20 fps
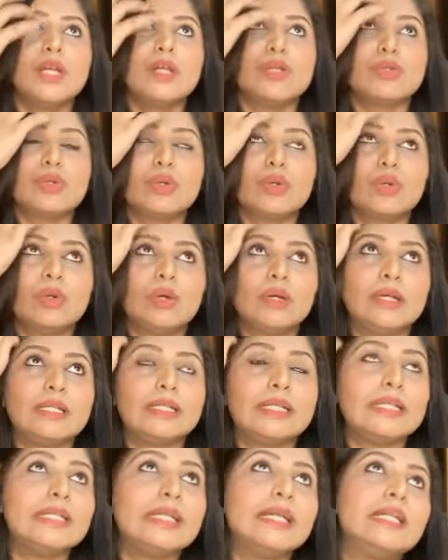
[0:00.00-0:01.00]
So
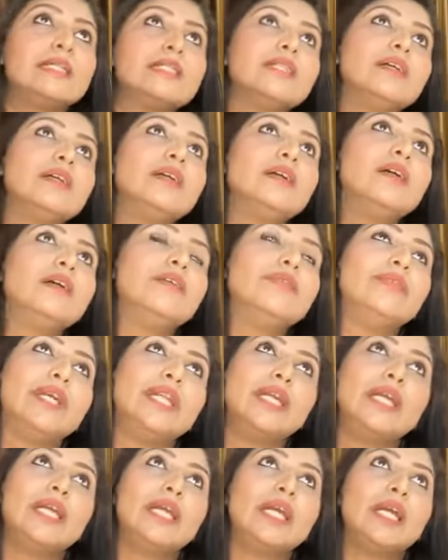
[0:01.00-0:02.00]
then there is a
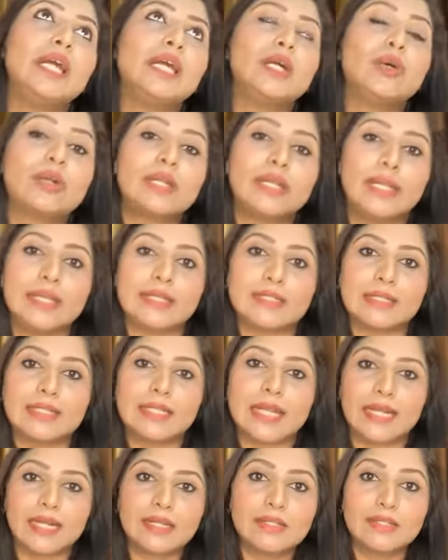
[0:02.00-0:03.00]
very good laser,
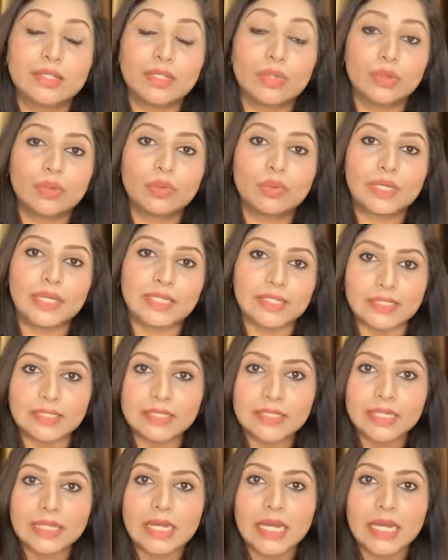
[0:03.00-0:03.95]
that is CO2 laser.